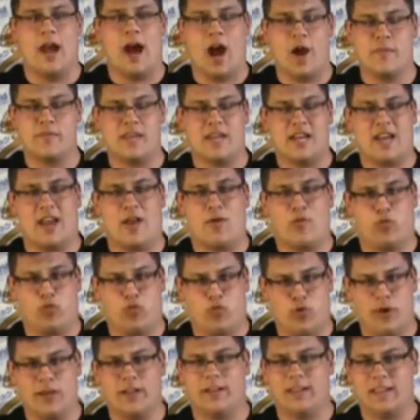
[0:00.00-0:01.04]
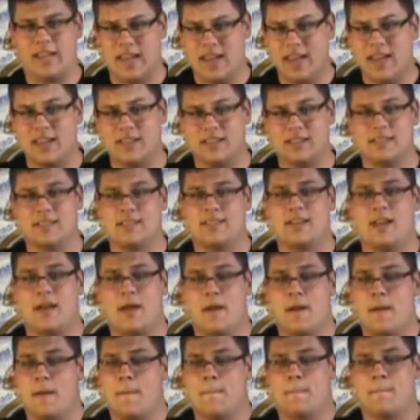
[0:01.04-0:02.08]
I mean, it really is.
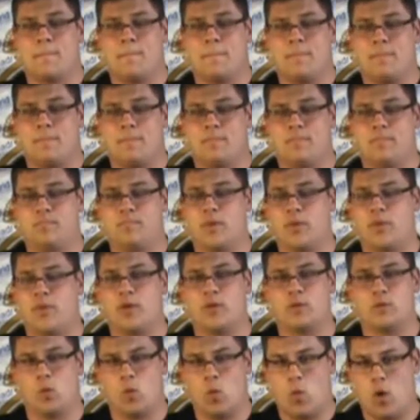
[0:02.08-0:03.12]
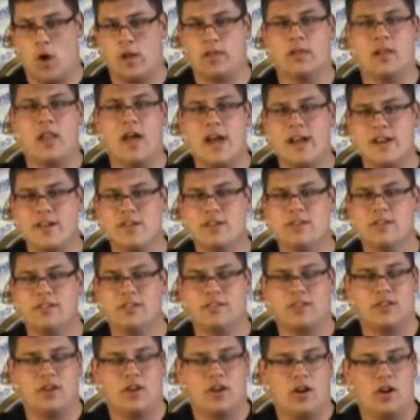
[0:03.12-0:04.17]
But those
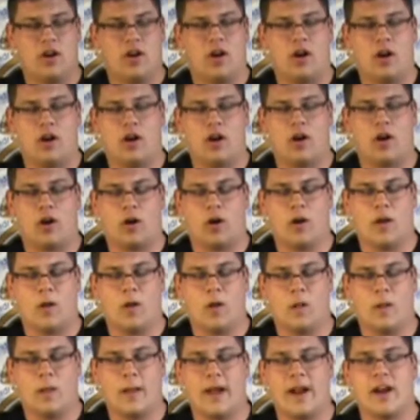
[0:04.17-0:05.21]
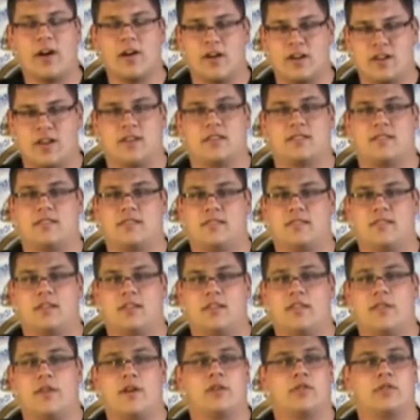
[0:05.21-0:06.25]
one-liners are hilarious.
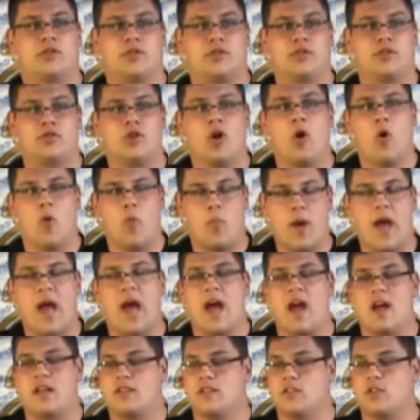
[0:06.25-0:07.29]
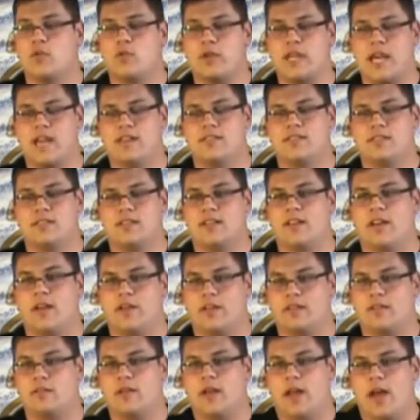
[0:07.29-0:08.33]
They're so bad, you can't just
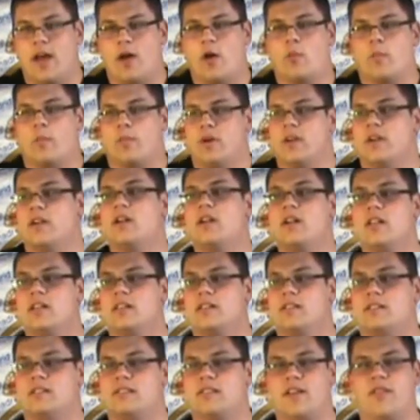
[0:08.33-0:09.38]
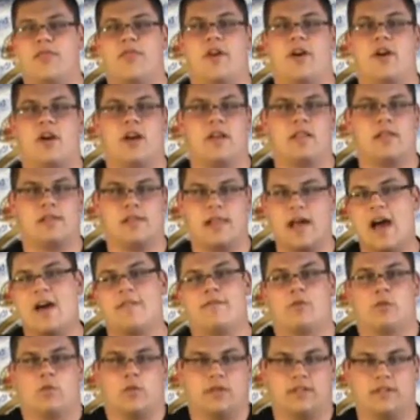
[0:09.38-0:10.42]
help but sit there and
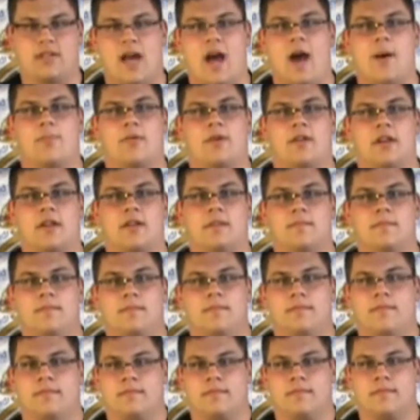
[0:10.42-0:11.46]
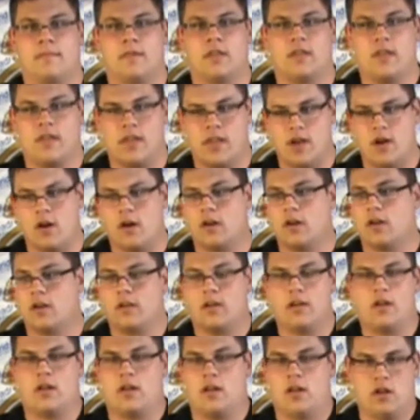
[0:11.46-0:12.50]
laugh at what's happening. Here,
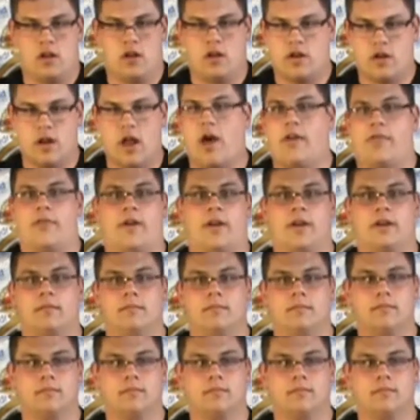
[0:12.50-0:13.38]
nothing.